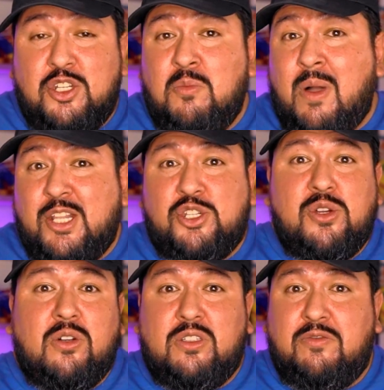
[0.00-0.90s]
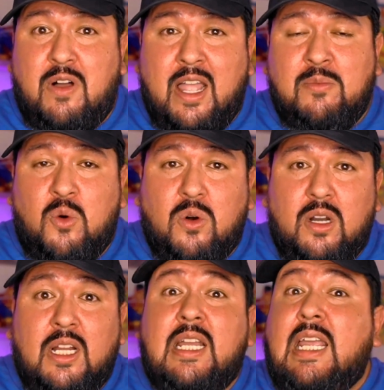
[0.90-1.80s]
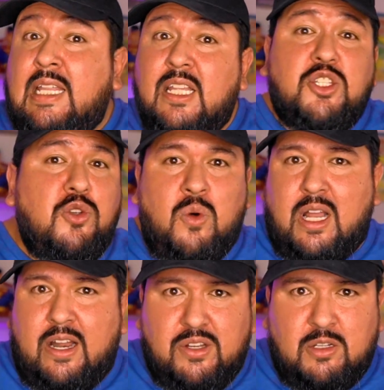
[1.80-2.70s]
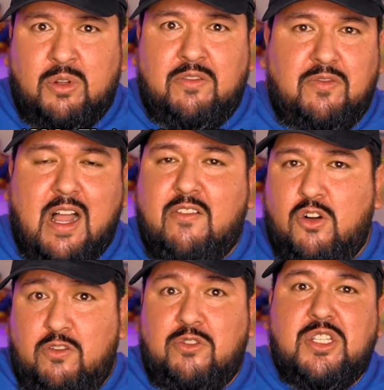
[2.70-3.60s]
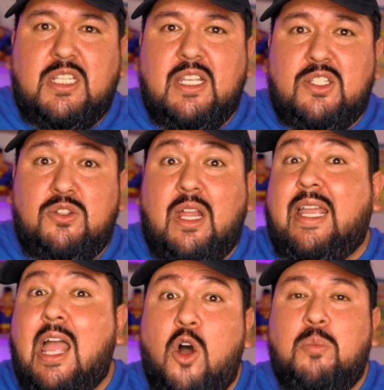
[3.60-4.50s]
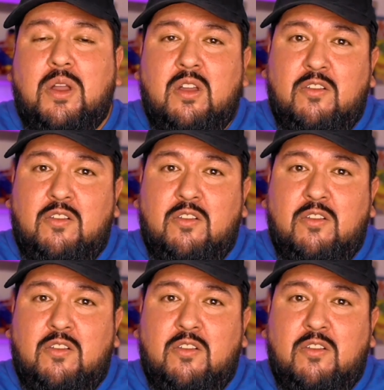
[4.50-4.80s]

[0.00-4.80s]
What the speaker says: you might struggle to find more unless you want to hire someone on Fiverr overseas to like help